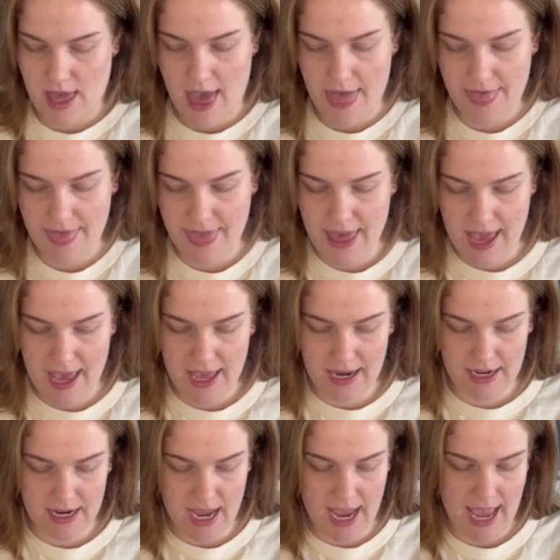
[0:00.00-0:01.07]
And
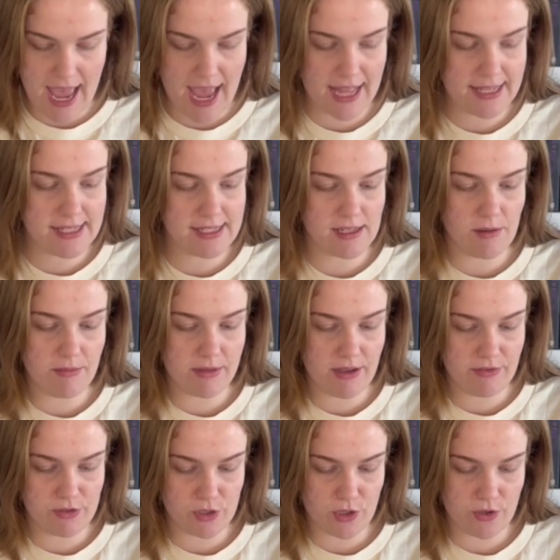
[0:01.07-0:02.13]
then I had some
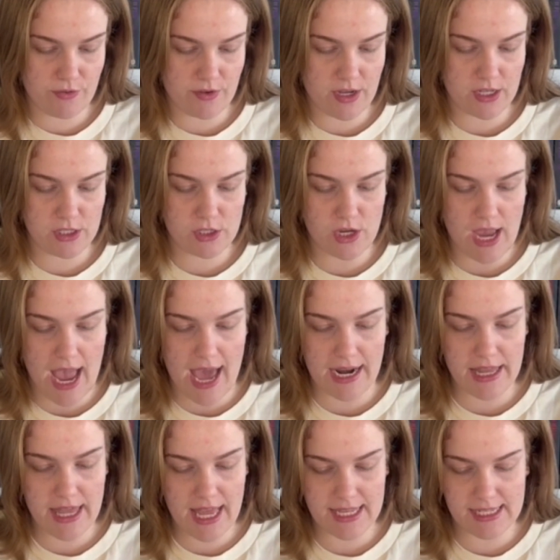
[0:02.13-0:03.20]
left over, so out
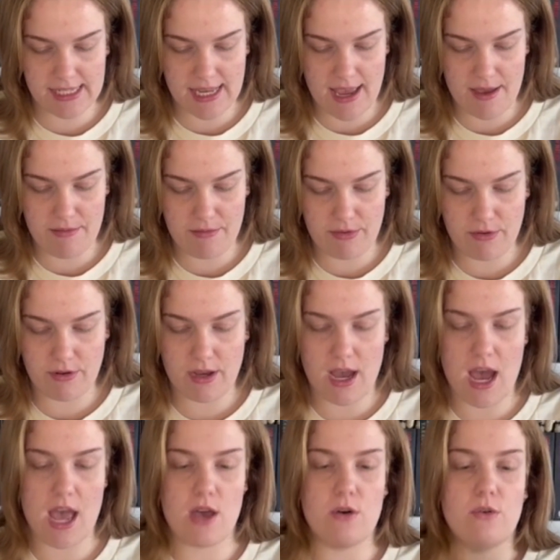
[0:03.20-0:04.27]
of that same book,
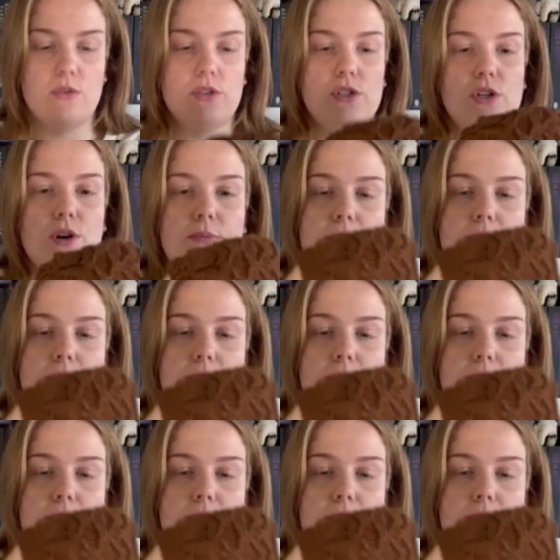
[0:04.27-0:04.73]
I also